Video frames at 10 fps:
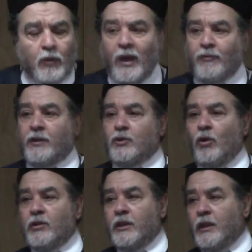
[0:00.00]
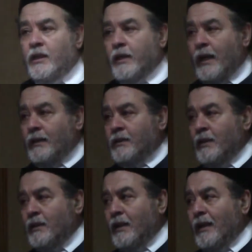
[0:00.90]
wife and holding her hand
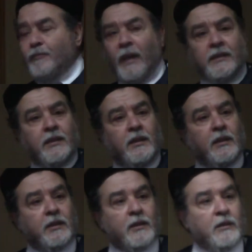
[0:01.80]
and patting it?